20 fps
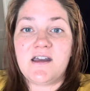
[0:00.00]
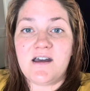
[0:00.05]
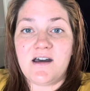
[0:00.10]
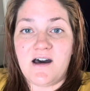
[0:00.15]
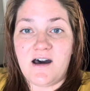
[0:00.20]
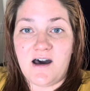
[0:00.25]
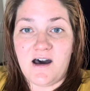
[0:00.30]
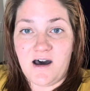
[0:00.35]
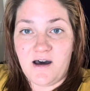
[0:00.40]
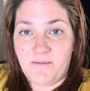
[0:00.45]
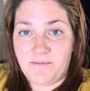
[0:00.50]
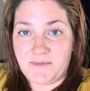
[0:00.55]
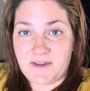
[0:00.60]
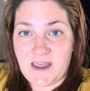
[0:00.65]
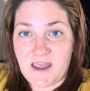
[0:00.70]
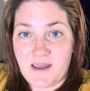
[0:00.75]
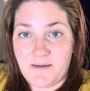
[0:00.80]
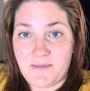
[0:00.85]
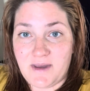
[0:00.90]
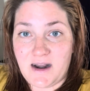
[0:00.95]

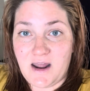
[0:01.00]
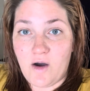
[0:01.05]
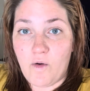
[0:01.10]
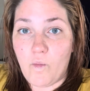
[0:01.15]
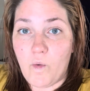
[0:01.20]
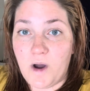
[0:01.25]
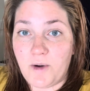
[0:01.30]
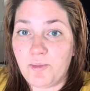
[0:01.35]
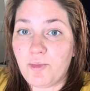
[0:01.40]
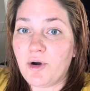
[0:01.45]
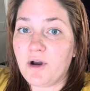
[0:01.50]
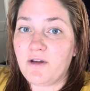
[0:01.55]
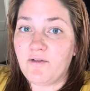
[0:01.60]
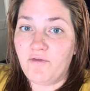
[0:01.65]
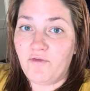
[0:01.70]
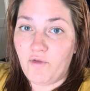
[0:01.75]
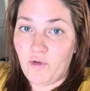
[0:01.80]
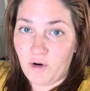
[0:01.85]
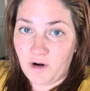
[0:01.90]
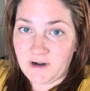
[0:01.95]
came in at
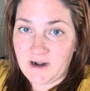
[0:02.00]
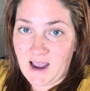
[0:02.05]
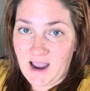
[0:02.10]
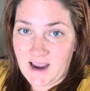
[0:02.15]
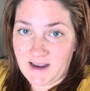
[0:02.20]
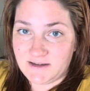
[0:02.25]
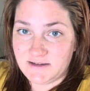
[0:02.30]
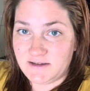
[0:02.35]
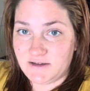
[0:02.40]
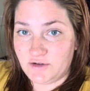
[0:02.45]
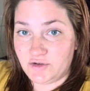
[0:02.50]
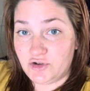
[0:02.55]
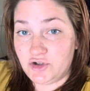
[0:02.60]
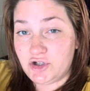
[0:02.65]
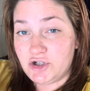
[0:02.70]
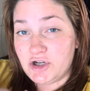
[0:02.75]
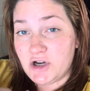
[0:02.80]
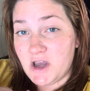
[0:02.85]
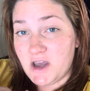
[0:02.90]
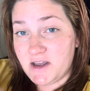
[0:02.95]
1.49, so
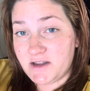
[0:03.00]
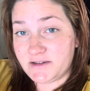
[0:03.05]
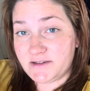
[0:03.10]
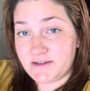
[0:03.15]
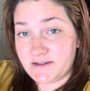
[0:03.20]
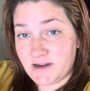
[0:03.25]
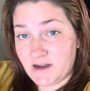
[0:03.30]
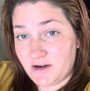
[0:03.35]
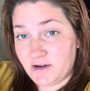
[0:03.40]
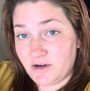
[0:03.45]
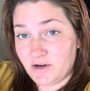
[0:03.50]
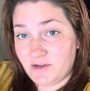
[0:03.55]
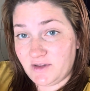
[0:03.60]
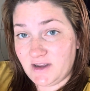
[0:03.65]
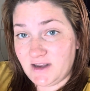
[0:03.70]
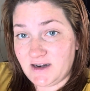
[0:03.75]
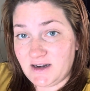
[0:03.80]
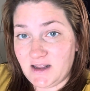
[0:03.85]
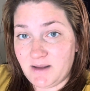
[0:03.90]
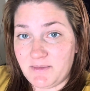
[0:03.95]
just under the
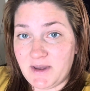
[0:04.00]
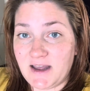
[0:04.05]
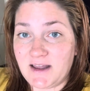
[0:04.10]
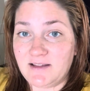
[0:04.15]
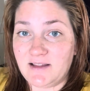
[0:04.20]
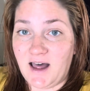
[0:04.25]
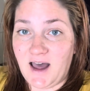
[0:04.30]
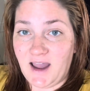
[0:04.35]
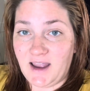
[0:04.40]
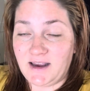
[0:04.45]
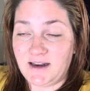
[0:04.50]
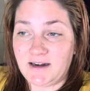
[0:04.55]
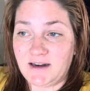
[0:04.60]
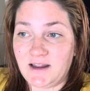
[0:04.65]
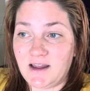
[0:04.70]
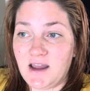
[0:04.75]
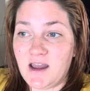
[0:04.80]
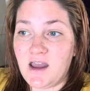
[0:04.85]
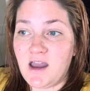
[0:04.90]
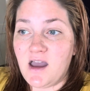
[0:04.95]
anemic line.
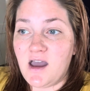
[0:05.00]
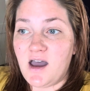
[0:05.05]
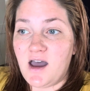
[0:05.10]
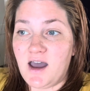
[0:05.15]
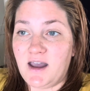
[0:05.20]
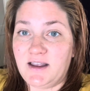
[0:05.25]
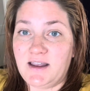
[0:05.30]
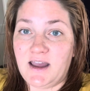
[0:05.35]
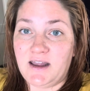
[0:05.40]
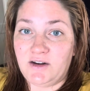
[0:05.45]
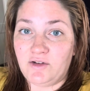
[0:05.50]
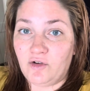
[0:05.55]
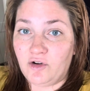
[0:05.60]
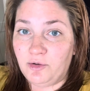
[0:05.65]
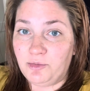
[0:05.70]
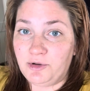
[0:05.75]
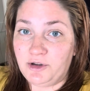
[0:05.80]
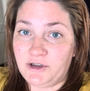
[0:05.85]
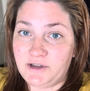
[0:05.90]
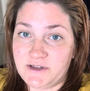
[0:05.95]
Again,
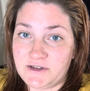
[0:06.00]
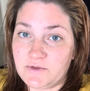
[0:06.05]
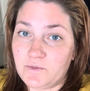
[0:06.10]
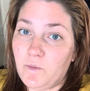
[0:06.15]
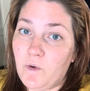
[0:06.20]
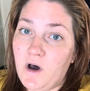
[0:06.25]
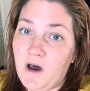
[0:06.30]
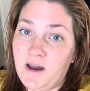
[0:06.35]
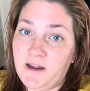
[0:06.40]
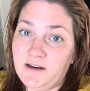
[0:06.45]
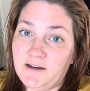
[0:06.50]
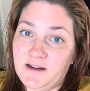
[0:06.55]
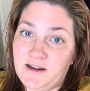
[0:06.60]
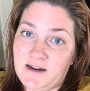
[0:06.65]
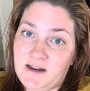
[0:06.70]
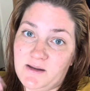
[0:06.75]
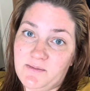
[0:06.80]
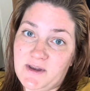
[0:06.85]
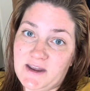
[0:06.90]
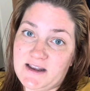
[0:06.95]
normal is 1,
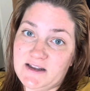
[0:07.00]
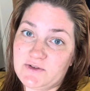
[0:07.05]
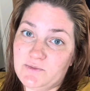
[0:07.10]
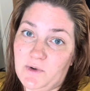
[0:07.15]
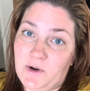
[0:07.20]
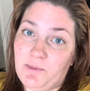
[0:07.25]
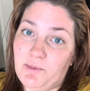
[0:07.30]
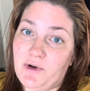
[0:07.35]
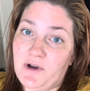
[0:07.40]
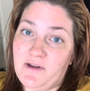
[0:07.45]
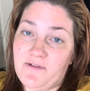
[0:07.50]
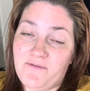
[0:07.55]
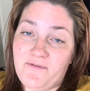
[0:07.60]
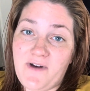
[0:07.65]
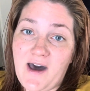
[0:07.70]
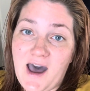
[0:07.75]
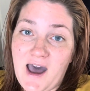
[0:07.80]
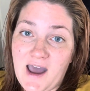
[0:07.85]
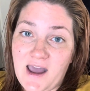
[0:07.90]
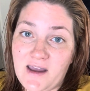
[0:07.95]
anemic is
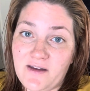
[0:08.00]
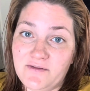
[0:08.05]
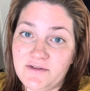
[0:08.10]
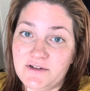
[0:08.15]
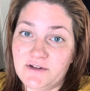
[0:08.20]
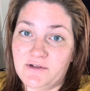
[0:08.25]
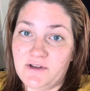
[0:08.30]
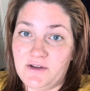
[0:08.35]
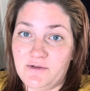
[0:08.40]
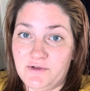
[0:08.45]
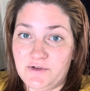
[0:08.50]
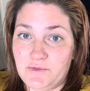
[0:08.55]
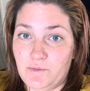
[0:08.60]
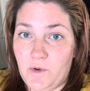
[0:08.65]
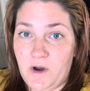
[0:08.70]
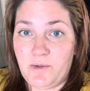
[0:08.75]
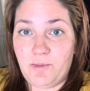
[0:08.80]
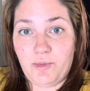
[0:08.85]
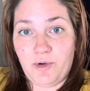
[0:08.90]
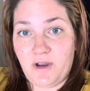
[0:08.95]
1.5, so he was
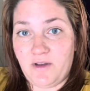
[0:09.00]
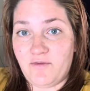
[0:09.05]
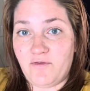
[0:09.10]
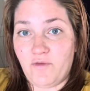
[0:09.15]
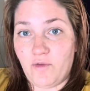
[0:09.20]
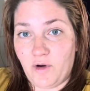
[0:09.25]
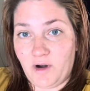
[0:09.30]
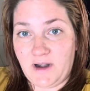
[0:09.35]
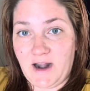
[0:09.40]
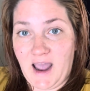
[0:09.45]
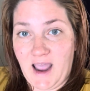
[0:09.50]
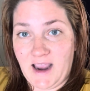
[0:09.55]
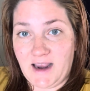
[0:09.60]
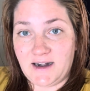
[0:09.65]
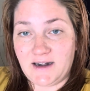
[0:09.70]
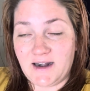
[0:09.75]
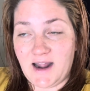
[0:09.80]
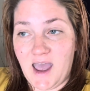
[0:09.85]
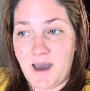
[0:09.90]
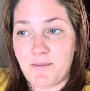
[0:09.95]

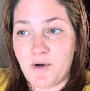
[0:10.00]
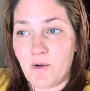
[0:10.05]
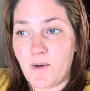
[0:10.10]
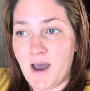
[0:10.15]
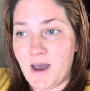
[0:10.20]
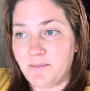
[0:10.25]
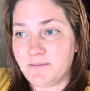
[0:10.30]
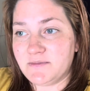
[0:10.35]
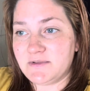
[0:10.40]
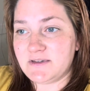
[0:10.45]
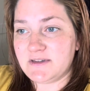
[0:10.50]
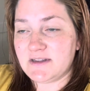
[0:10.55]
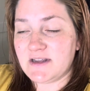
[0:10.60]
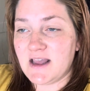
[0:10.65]
1.49 MOMs.